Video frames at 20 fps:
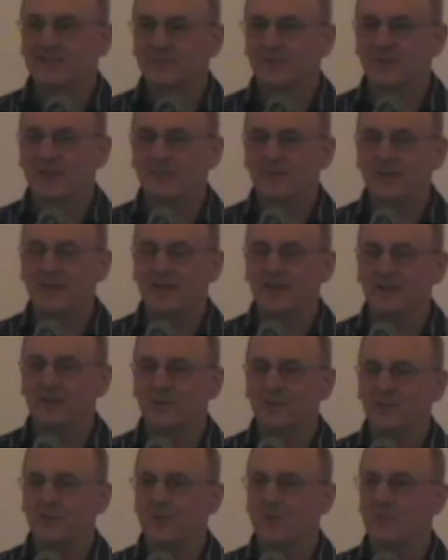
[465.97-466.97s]
committee meeting,
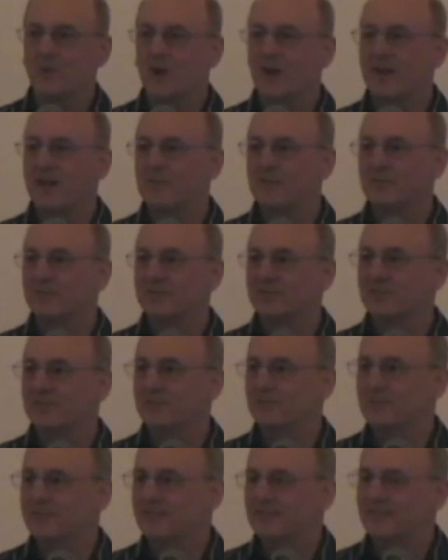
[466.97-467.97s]
we brought up the
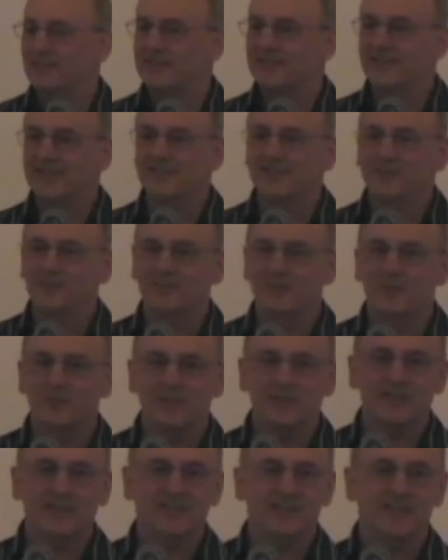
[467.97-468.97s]
subject of the tents, that we
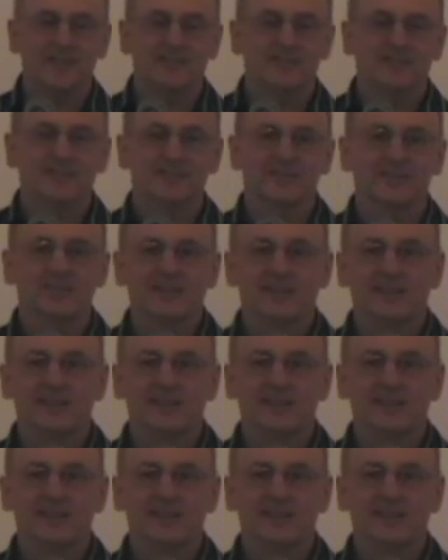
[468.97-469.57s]
need tents.